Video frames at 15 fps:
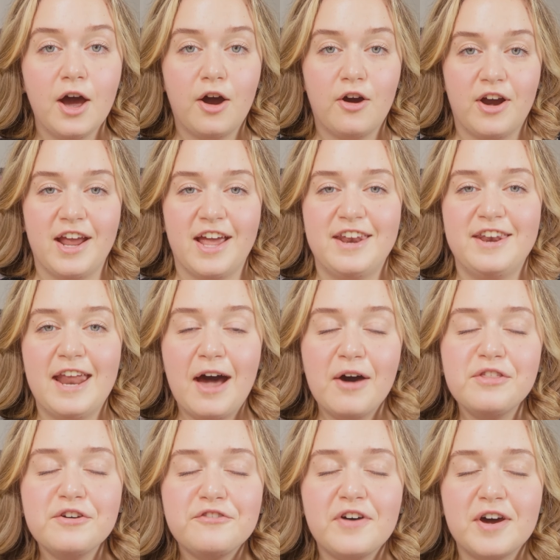All right, and now
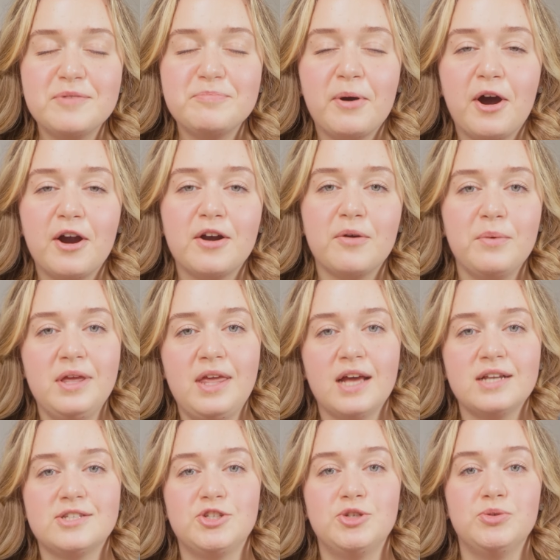the fun part, we
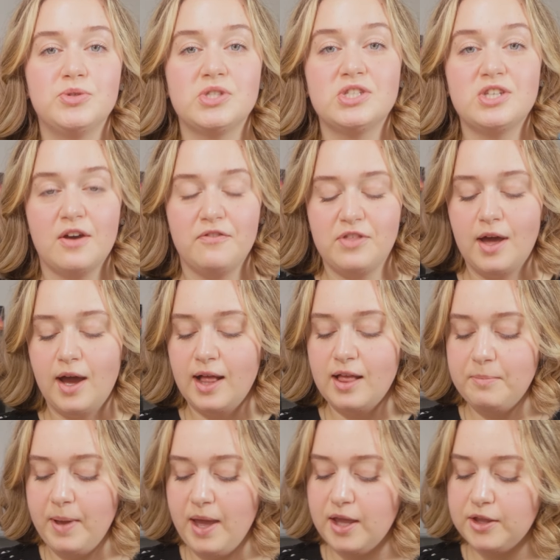get to stuff the
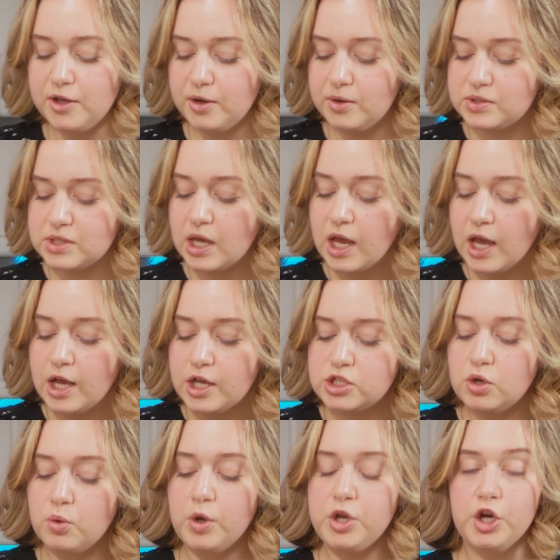jalapenos.
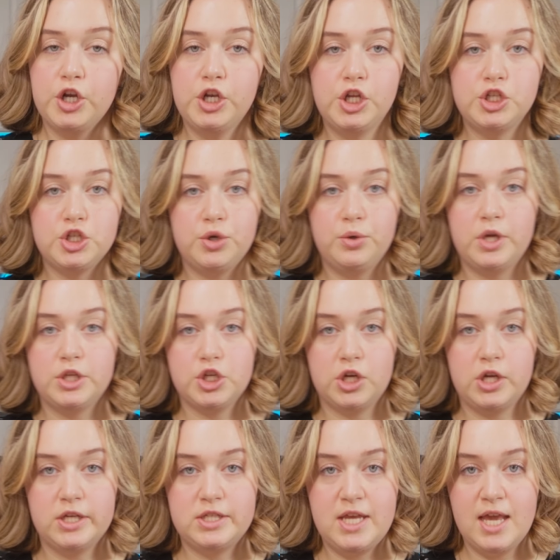So what you're gonna do is you're
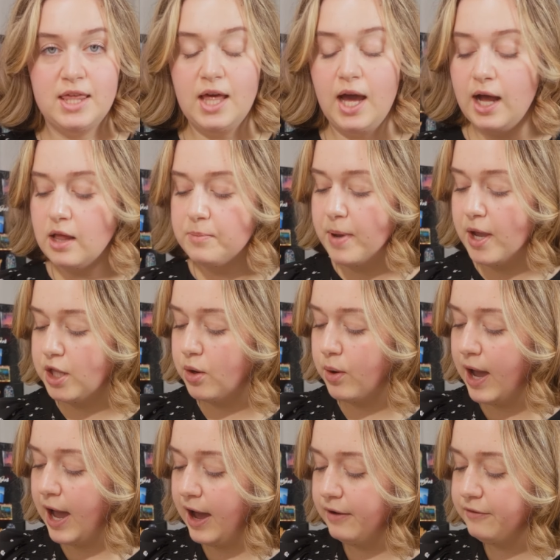gonna take the jalapeno
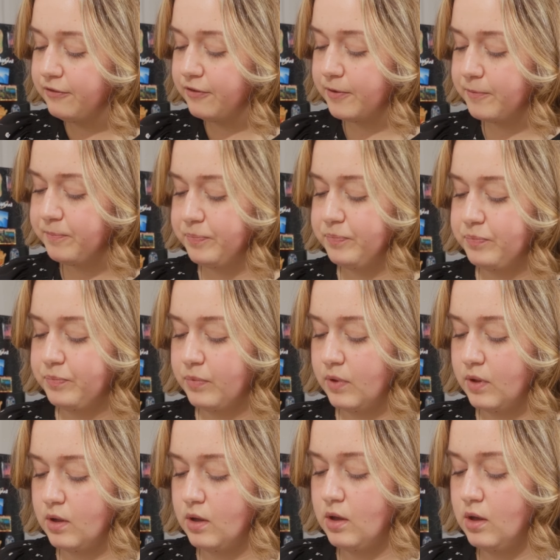half.
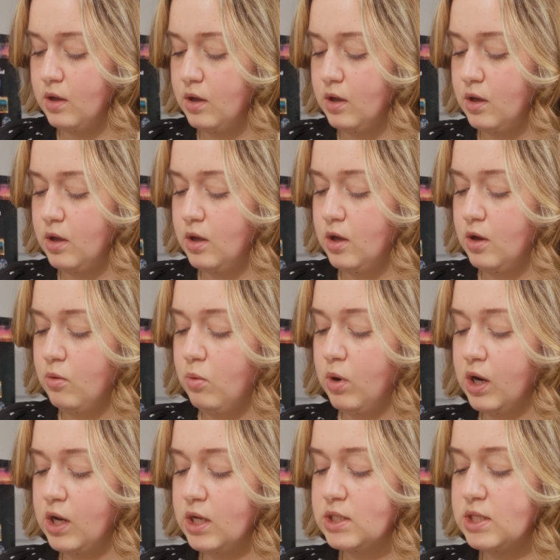We're
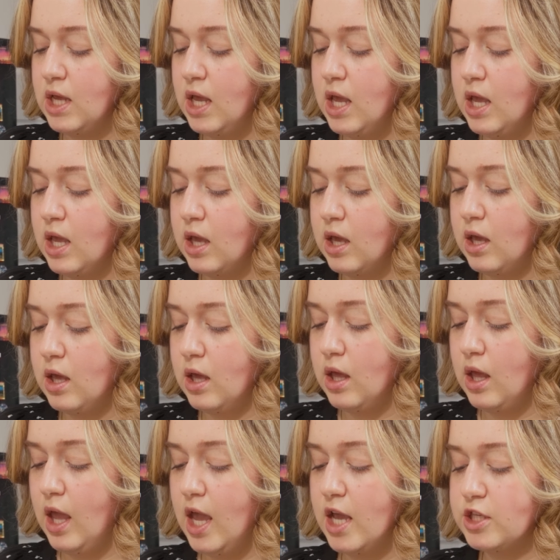gonna take
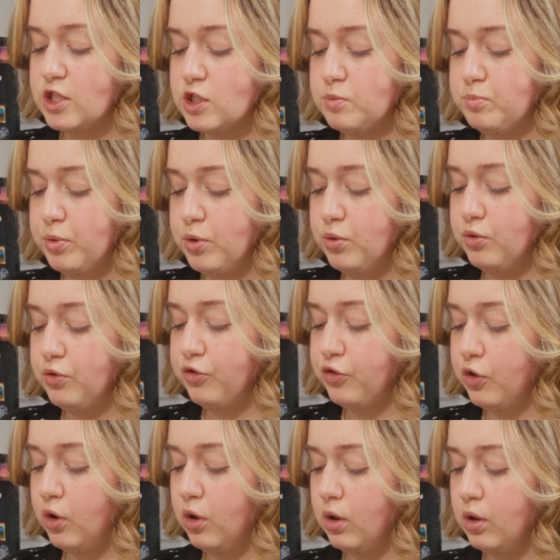a
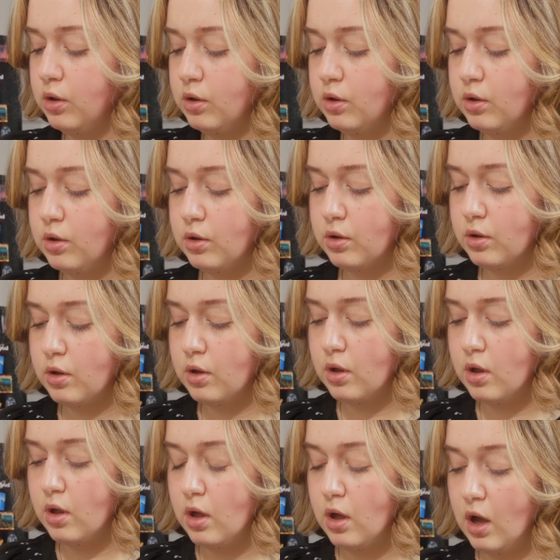spoonful
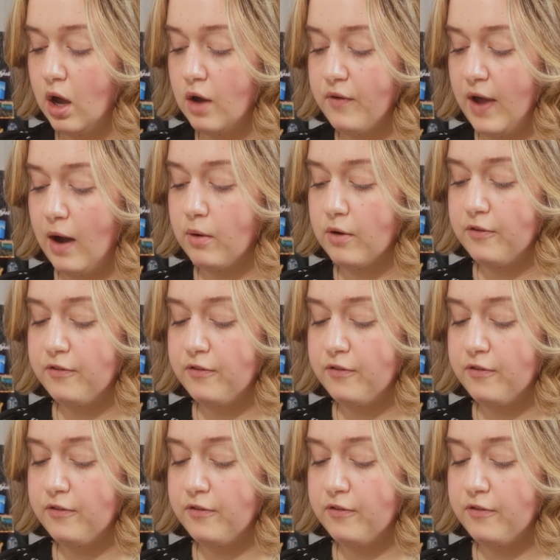of our